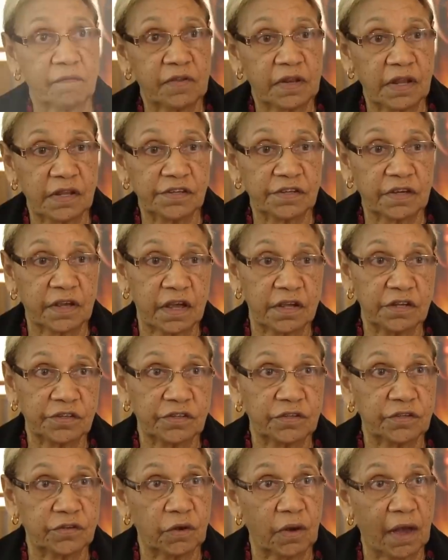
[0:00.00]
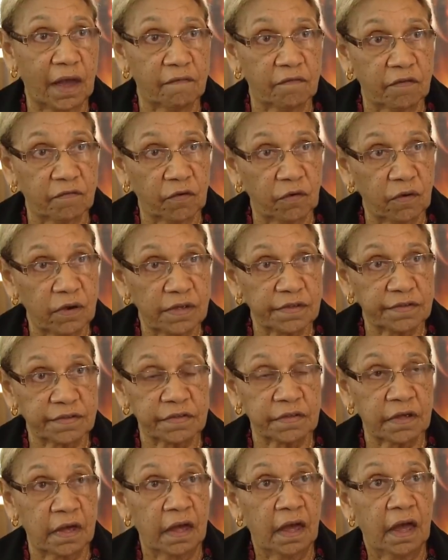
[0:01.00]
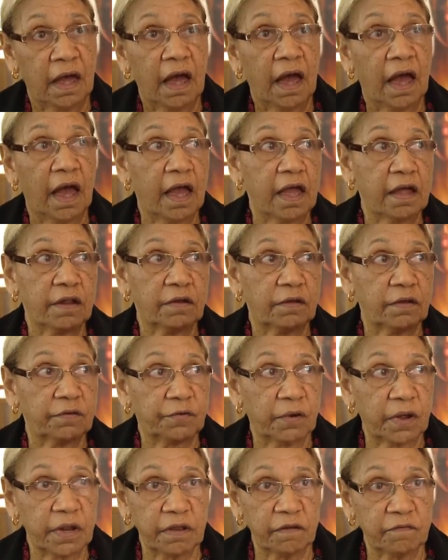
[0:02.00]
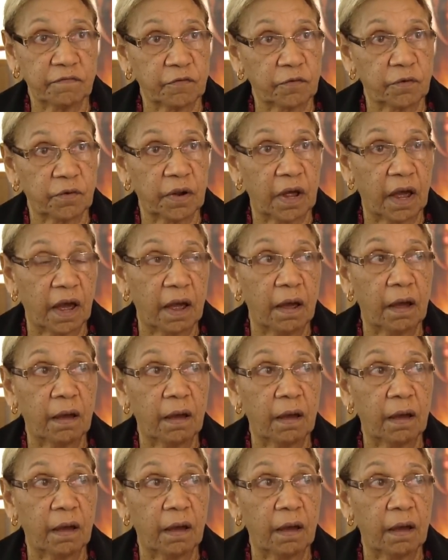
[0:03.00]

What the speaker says: have an education, you have a voice, and training for